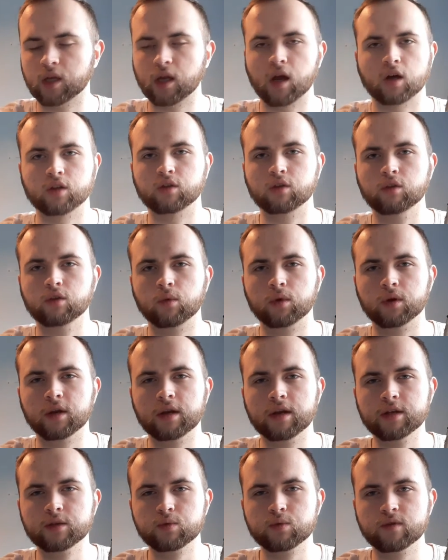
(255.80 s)
I don't know what it
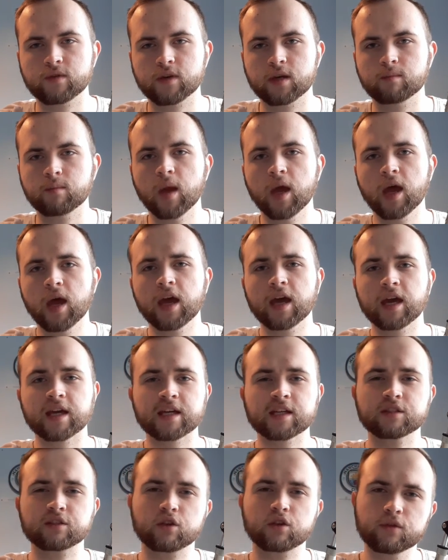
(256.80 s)
is with him.
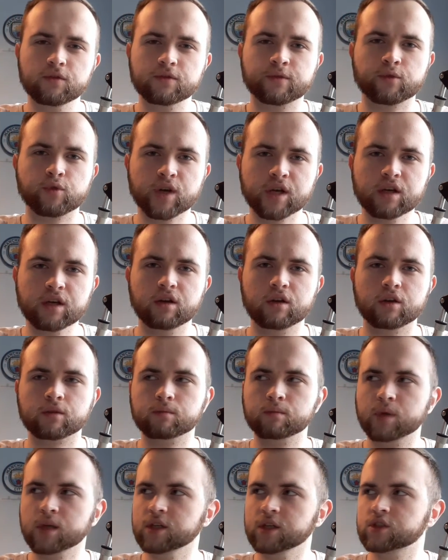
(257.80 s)
He's good for
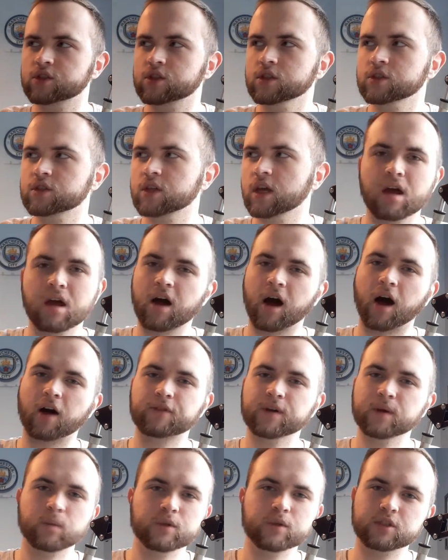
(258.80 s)
England, but I
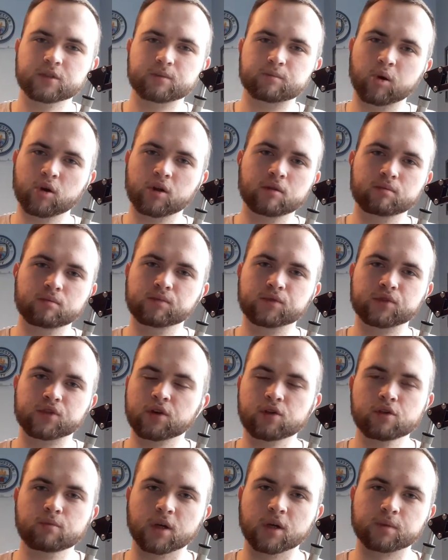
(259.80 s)
think we just put him
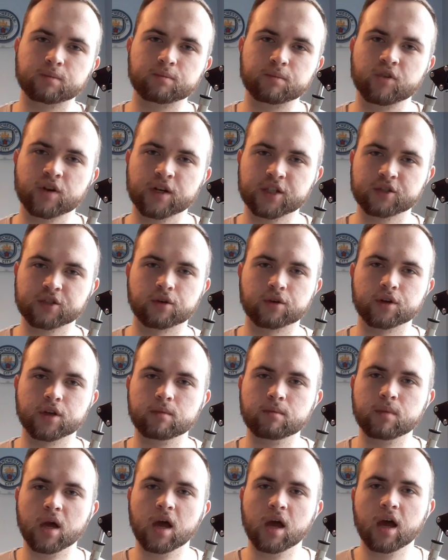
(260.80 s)
too much pressure on
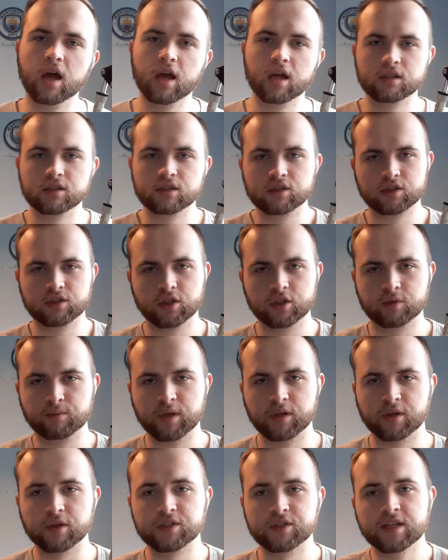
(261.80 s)
him just
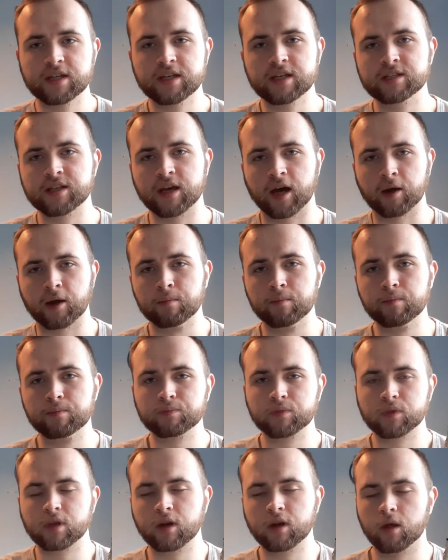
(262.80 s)
because he is at a
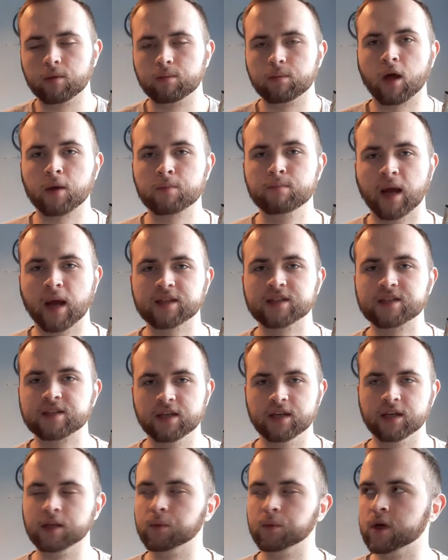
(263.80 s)
club like Man
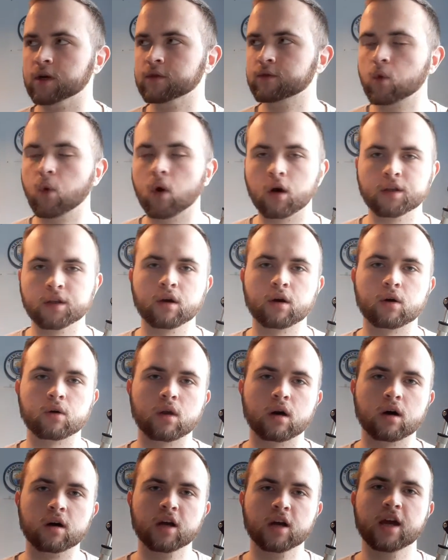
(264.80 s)
City with
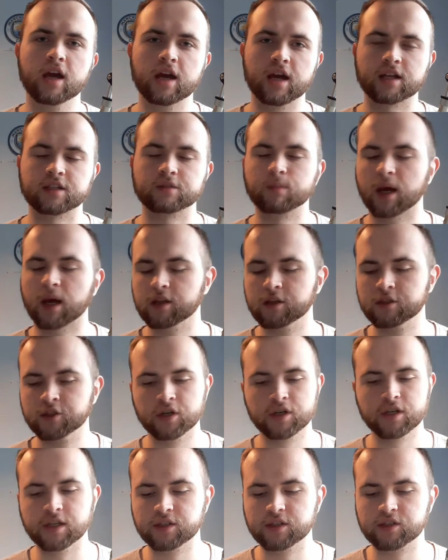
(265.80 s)
Guardiola as manager.